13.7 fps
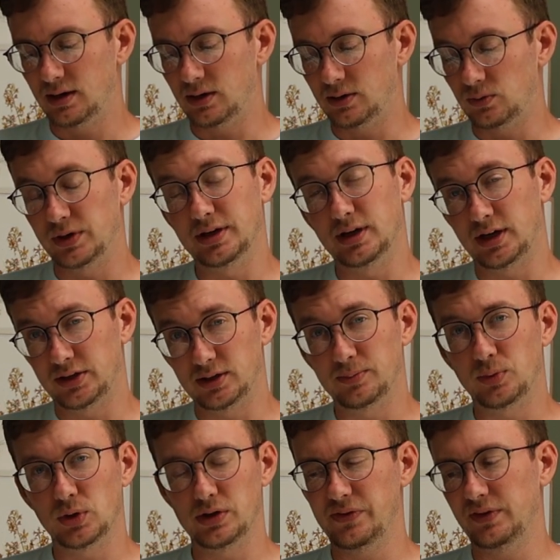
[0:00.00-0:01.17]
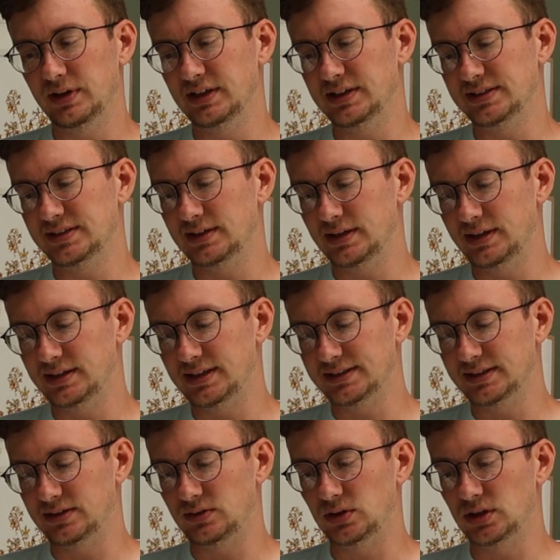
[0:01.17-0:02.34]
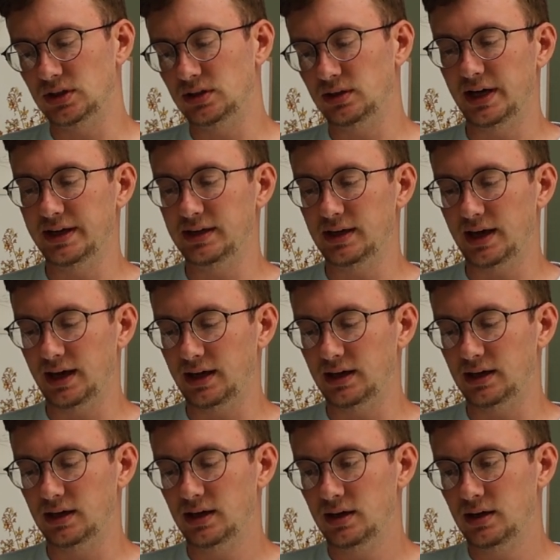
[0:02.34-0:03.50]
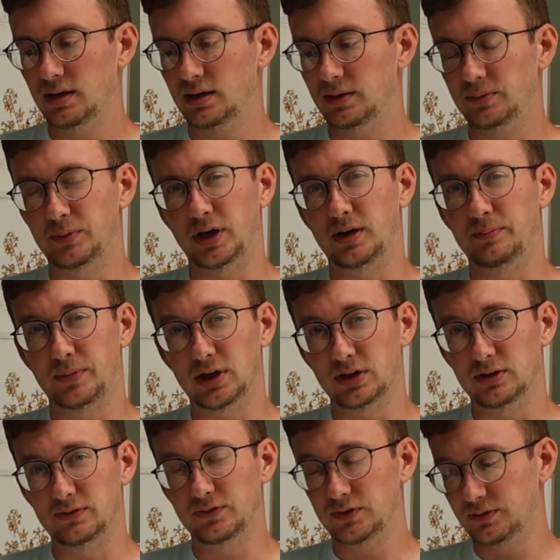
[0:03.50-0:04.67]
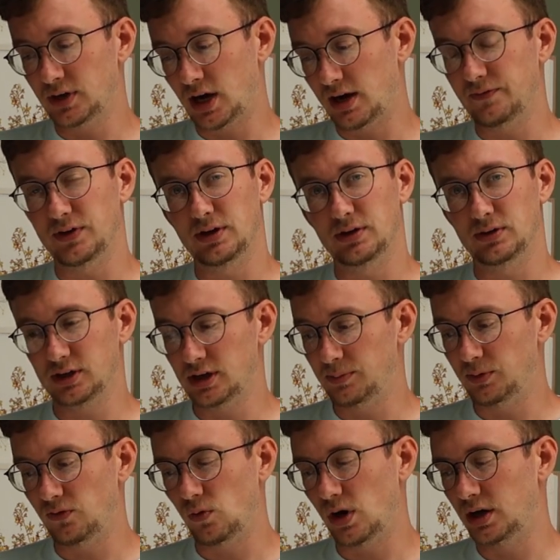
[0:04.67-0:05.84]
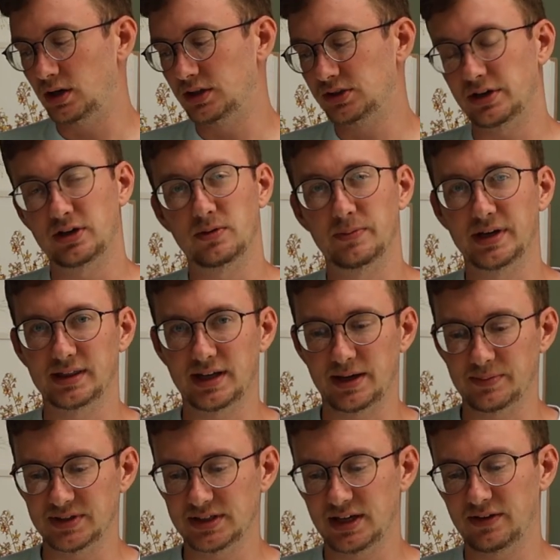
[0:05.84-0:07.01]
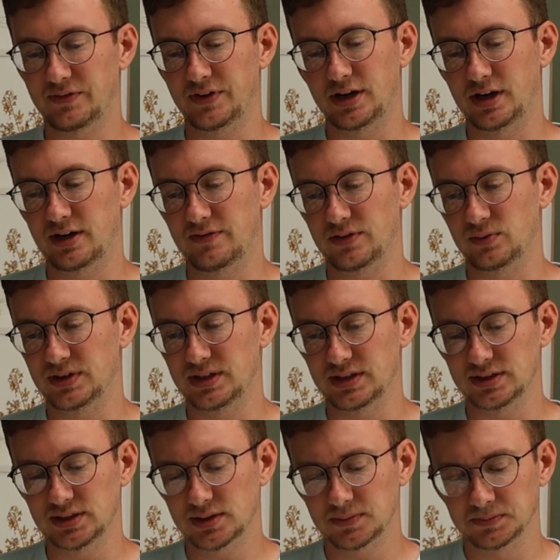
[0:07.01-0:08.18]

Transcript: one other important thing is it doesn't look like a mug of coffee or a cup of water, so I don't make that mistake very often with these.